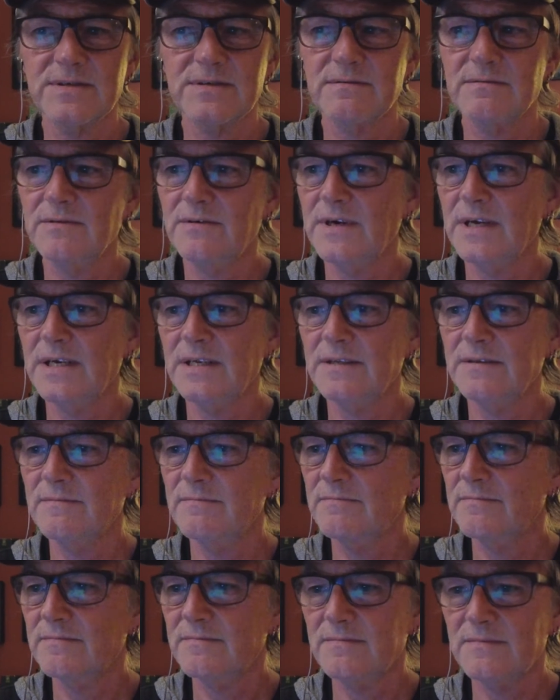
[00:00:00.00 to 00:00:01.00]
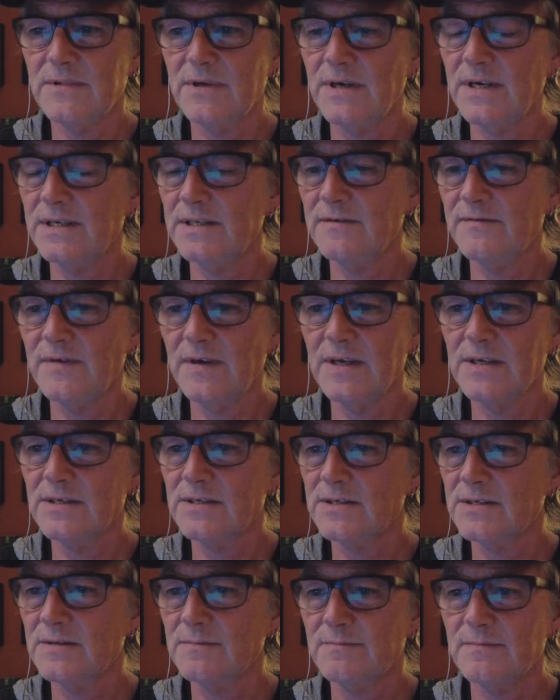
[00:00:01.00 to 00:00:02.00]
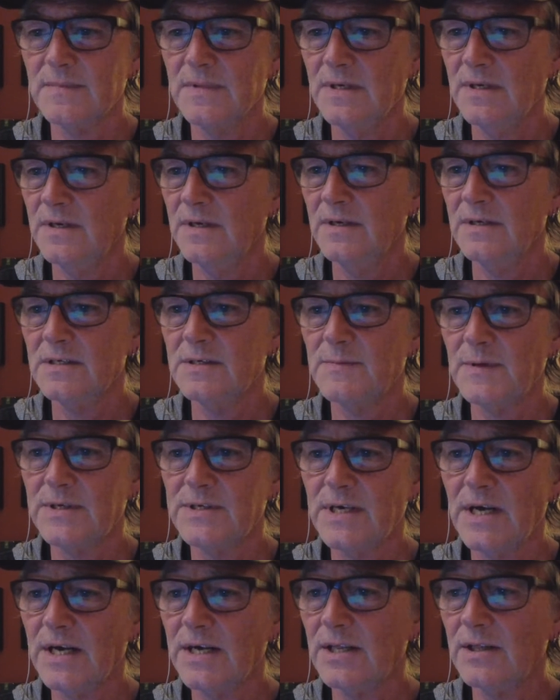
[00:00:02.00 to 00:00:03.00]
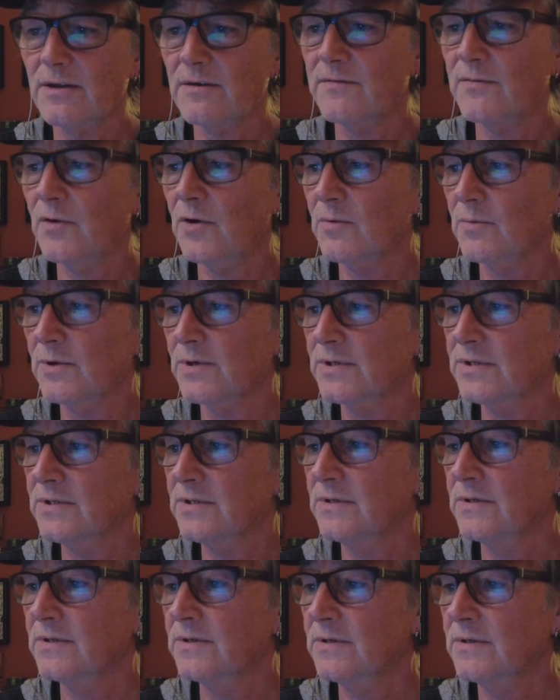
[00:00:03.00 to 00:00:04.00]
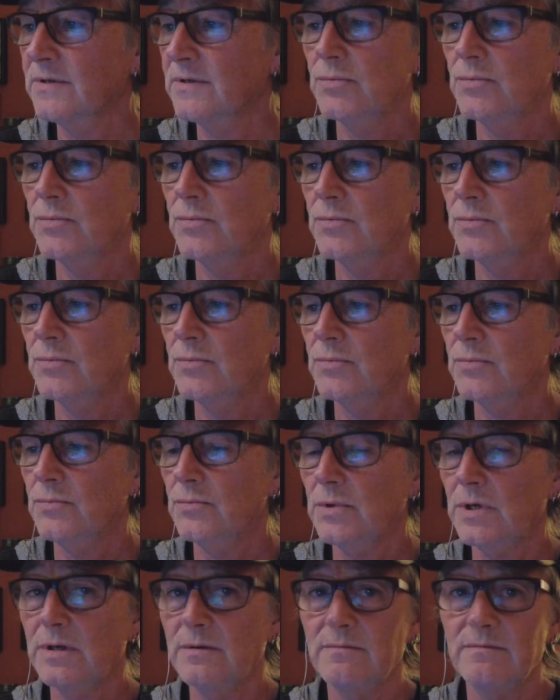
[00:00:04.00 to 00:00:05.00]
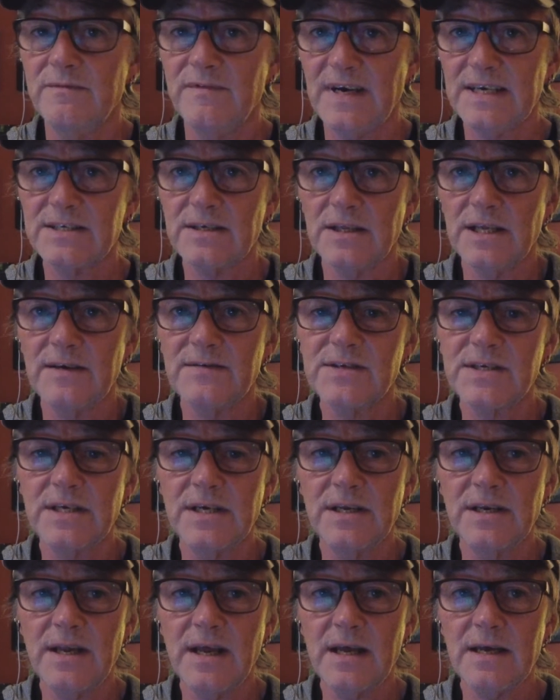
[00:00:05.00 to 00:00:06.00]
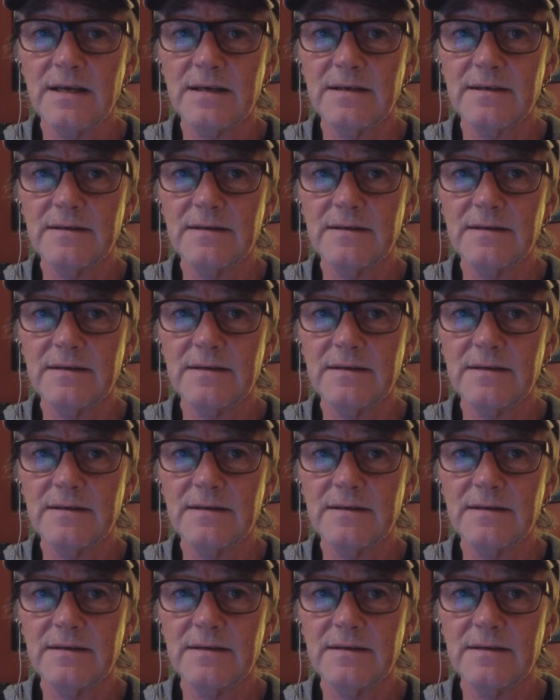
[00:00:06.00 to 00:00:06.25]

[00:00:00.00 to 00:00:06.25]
Great defence, spectacular forwards, and Vasilevsky in net.